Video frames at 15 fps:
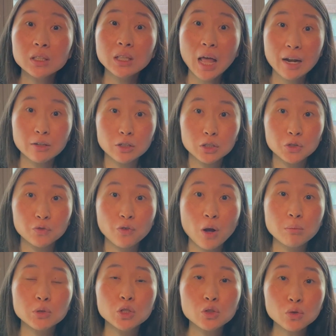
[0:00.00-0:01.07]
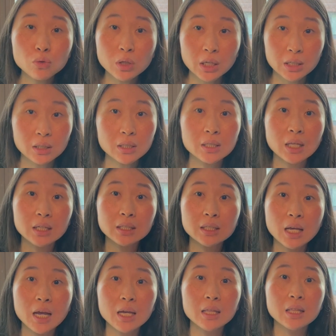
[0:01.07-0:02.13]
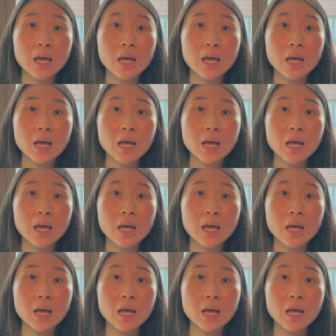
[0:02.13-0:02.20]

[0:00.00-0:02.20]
letters from students that say